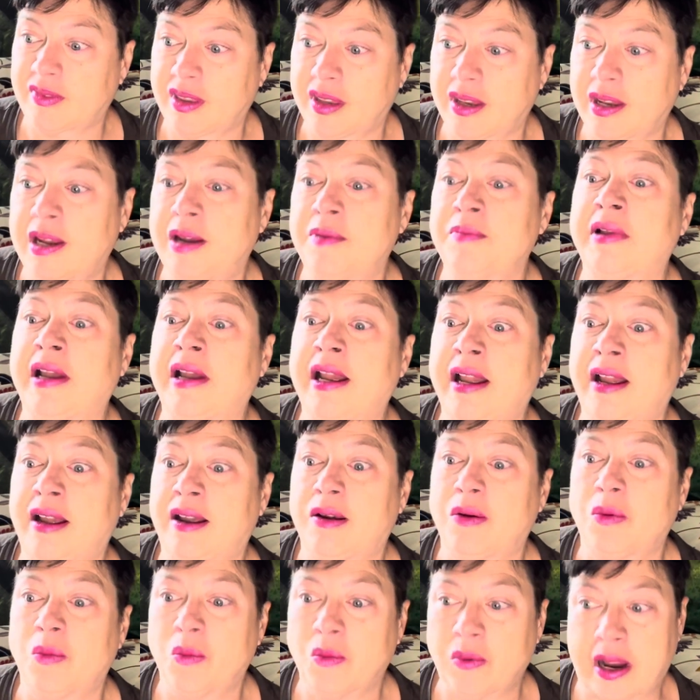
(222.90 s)
I'm
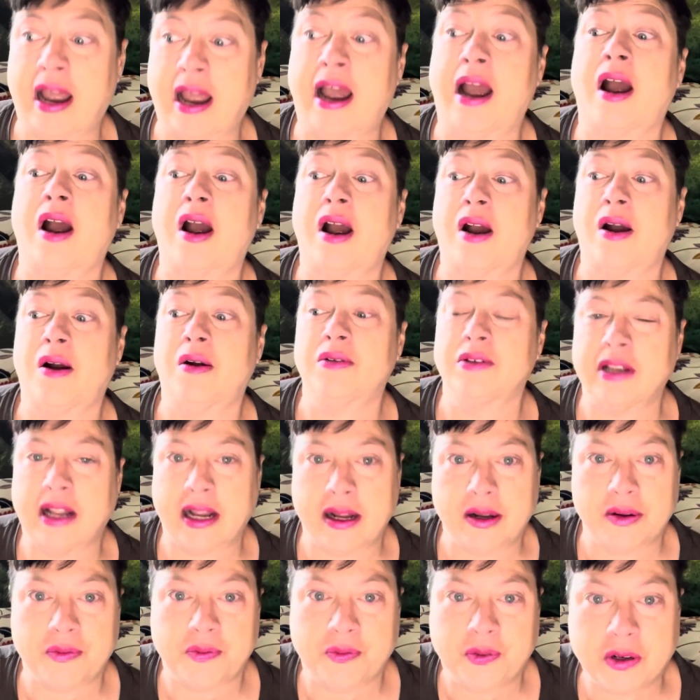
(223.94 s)
like, wow.
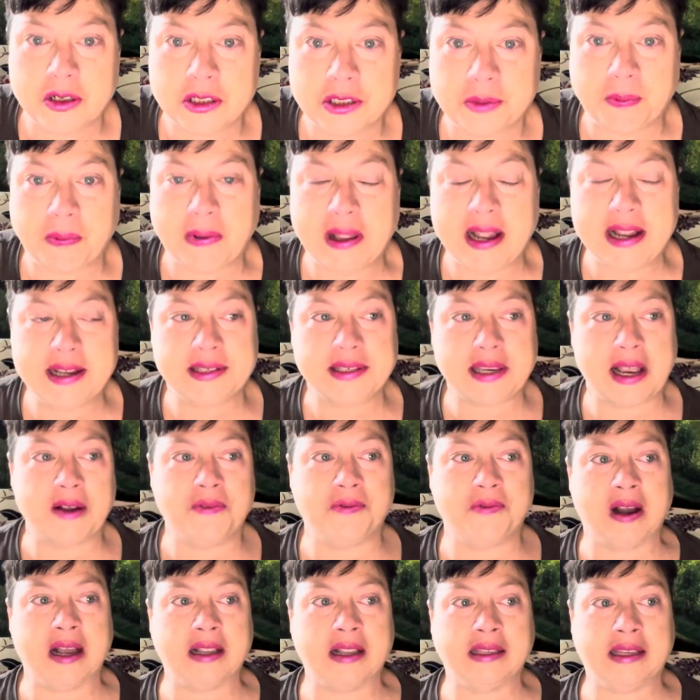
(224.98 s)
Like, first place I
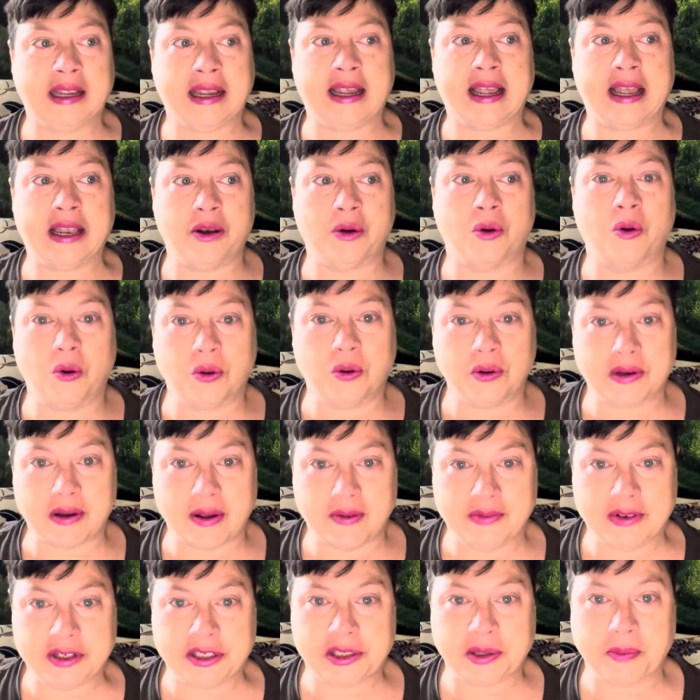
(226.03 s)
finally get a hold
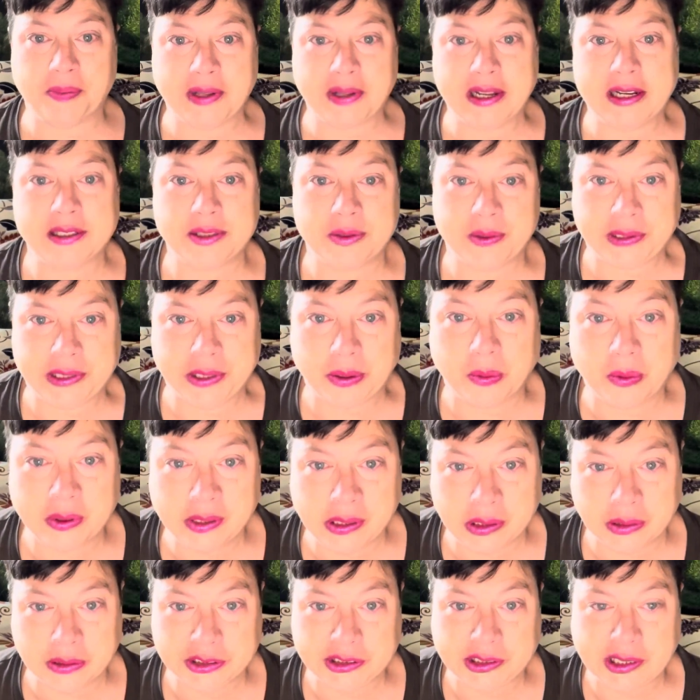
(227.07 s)
of is the place with the
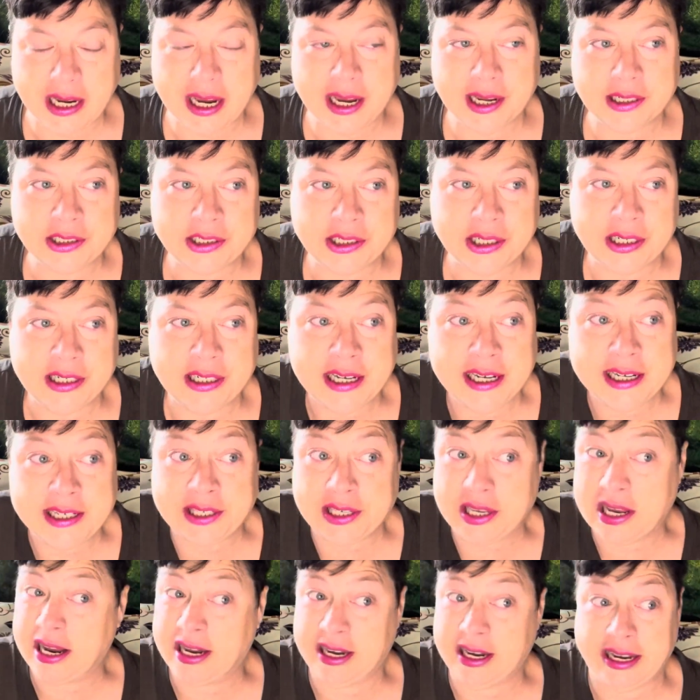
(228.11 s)
oil change. And he's
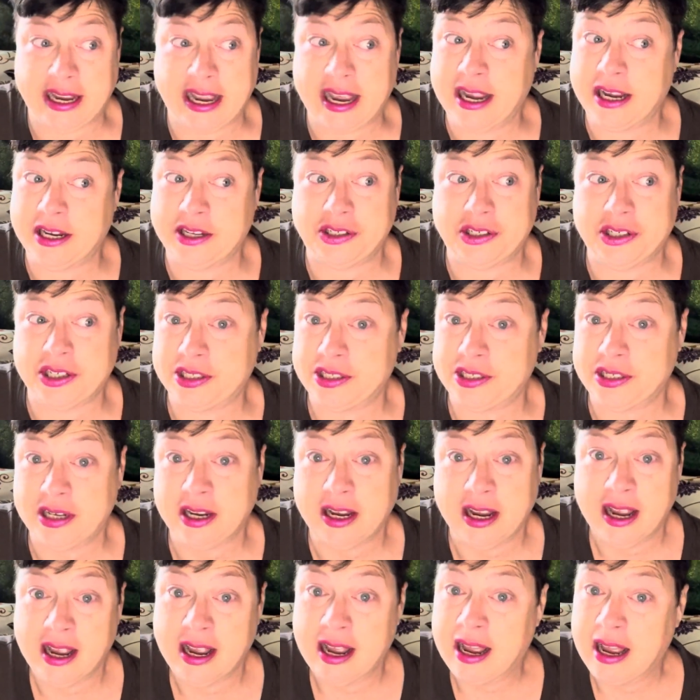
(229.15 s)
like, hey,
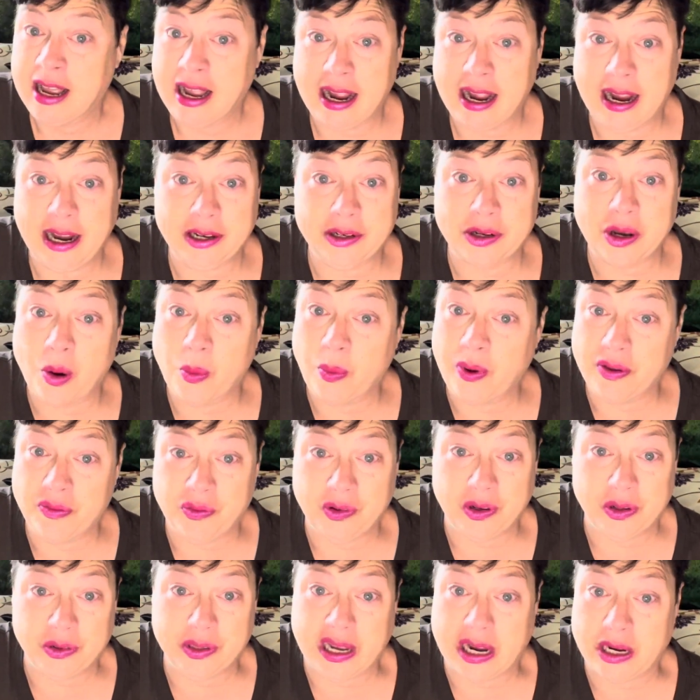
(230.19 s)
I know we
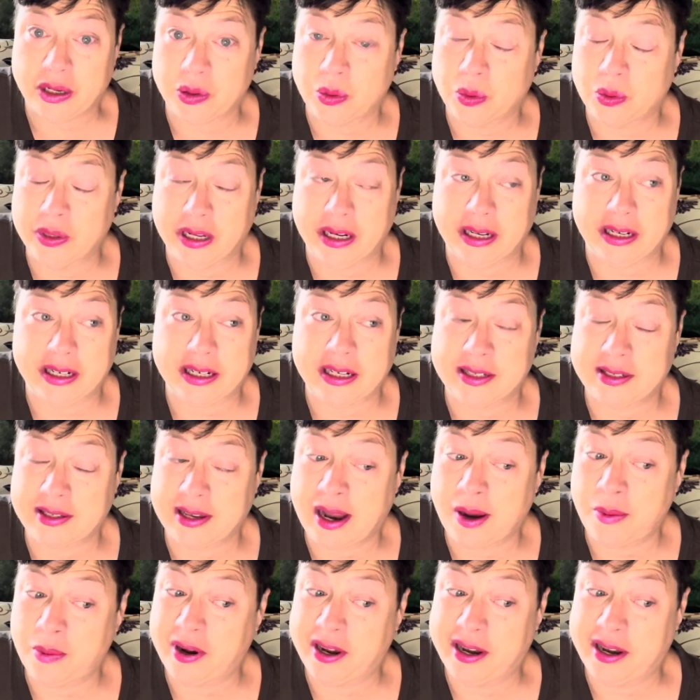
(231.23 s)
filled that Kool-Aid because
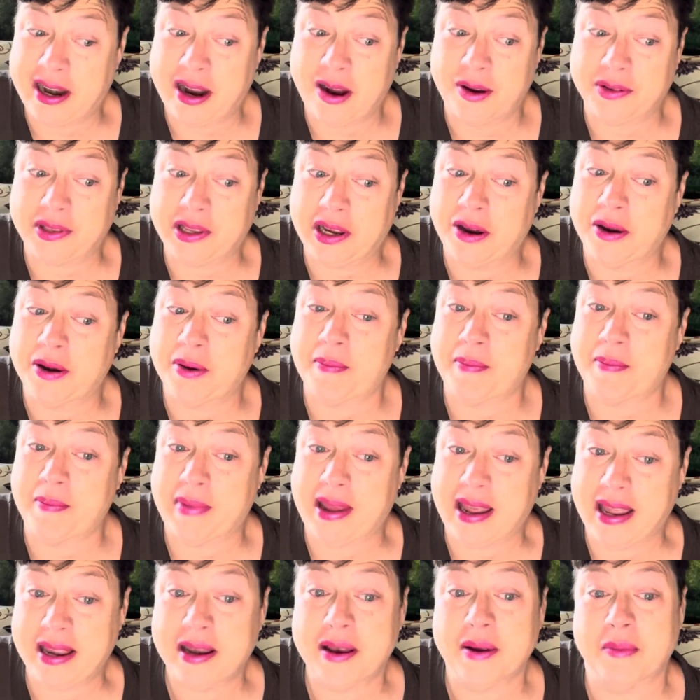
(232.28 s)
I went out there and
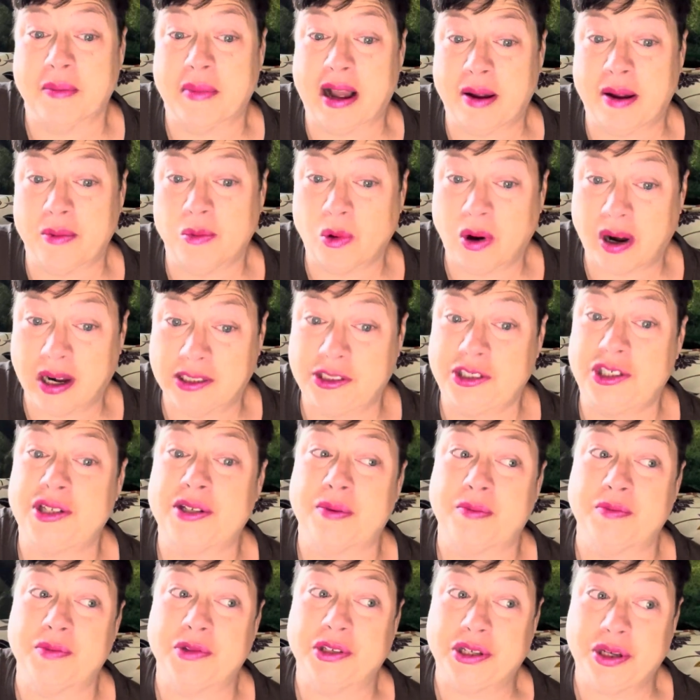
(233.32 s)
made him. I watched
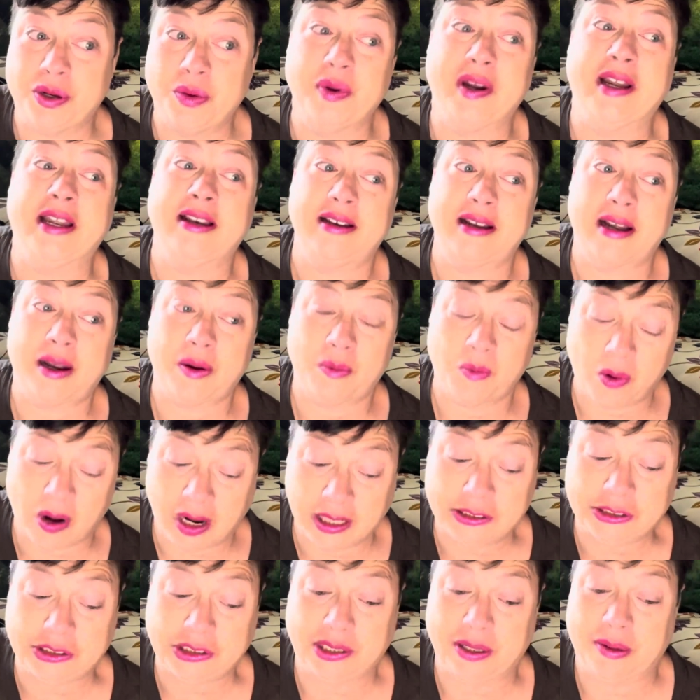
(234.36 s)
him do it. I
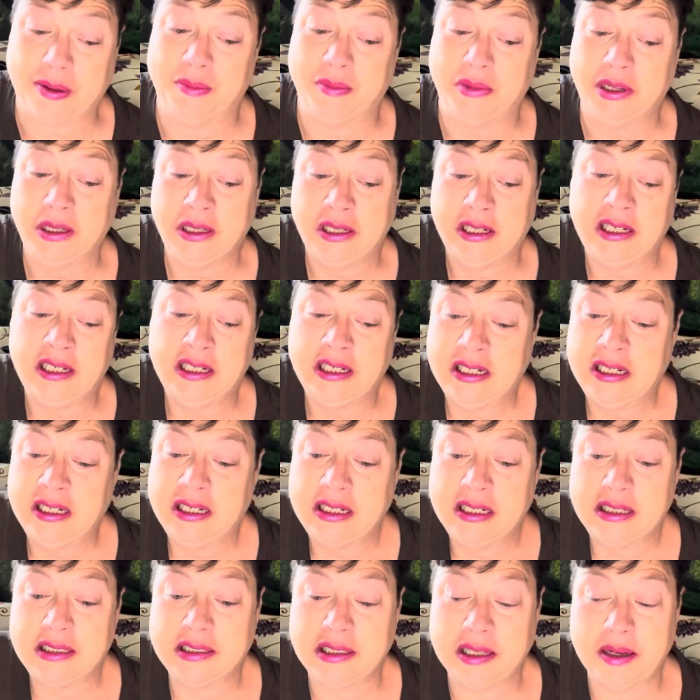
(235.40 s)
watched him.
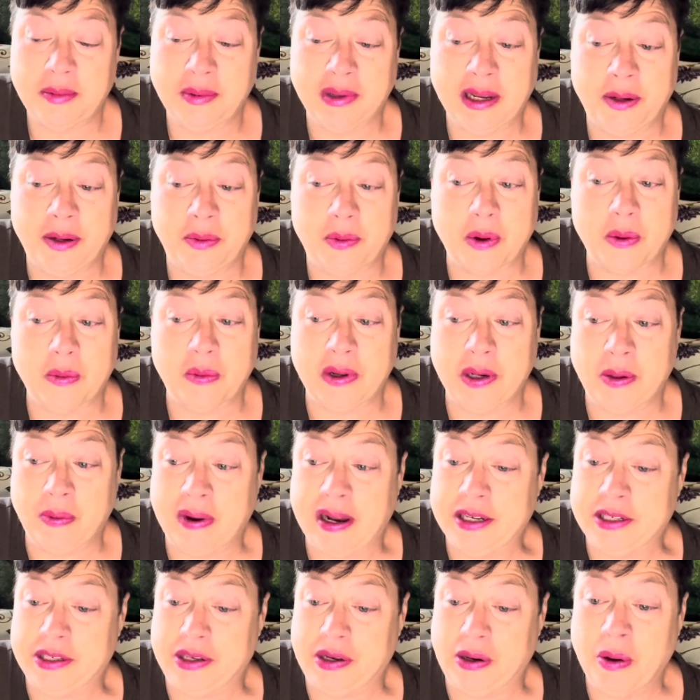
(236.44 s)
And I'm like, well, what do
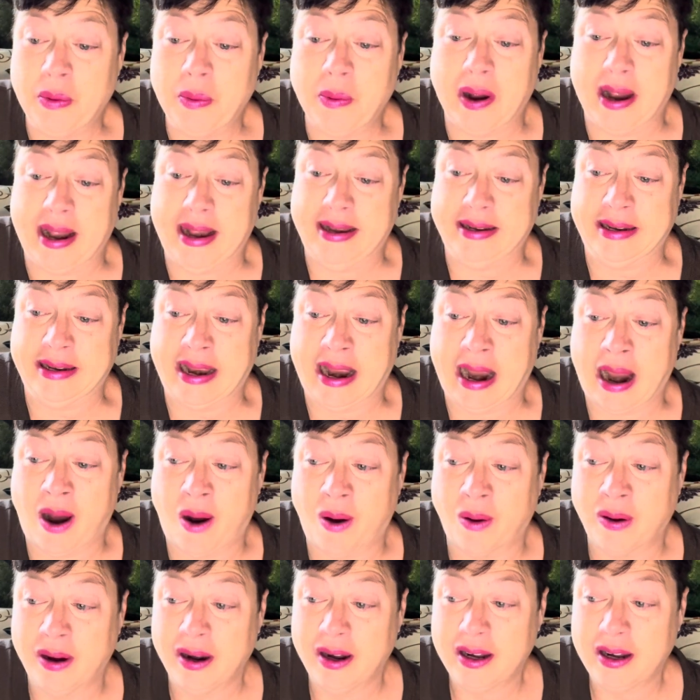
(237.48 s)
I do right
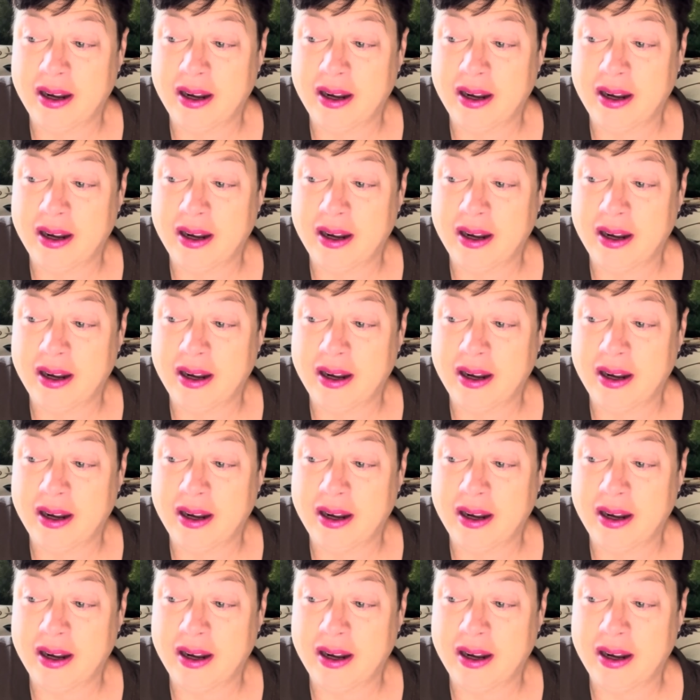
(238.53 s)
now?